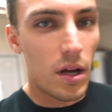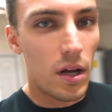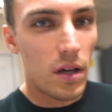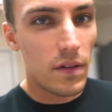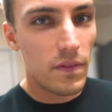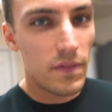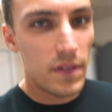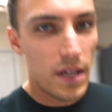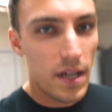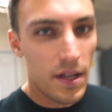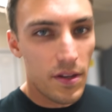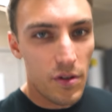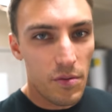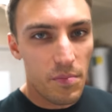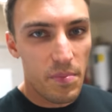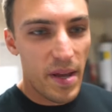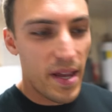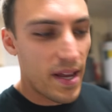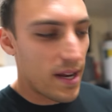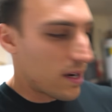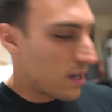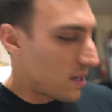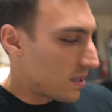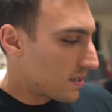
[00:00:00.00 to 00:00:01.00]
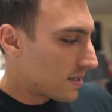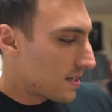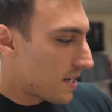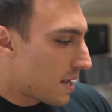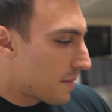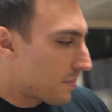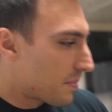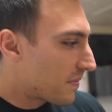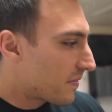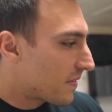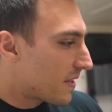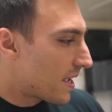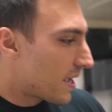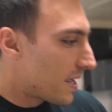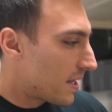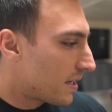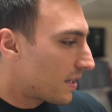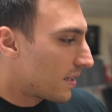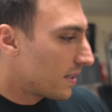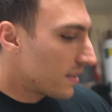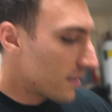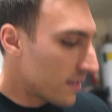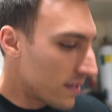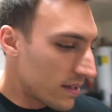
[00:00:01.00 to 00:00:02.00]
all the other paint on top of
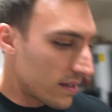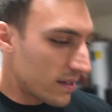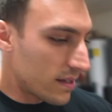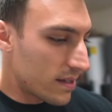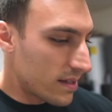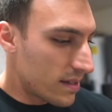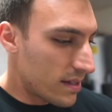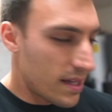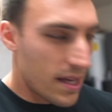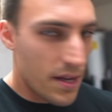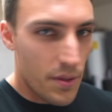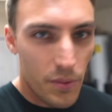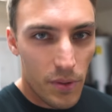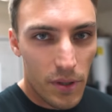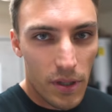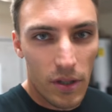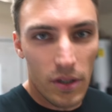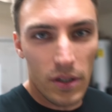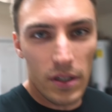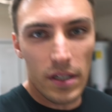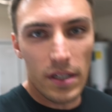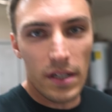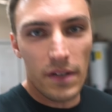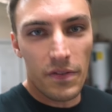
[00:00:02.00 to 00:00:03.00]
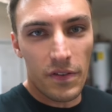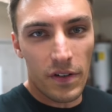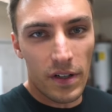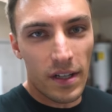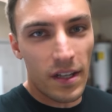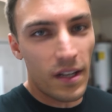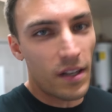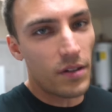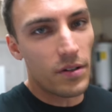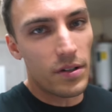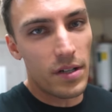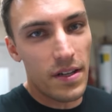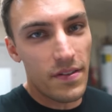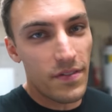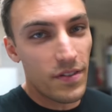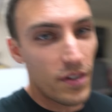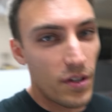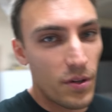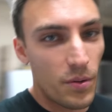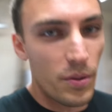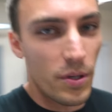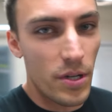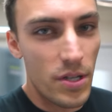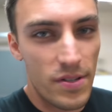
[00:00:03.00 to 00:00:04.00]
that, they would look a different color even
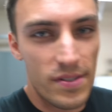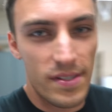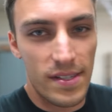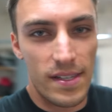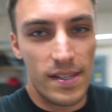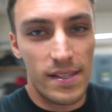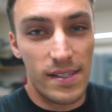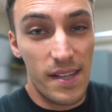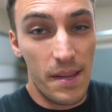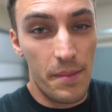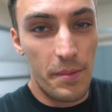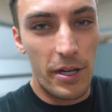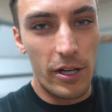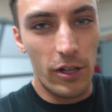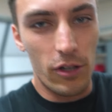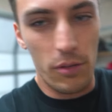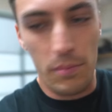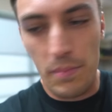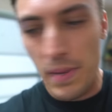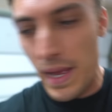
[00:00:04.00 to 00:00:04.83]
though we're using the same color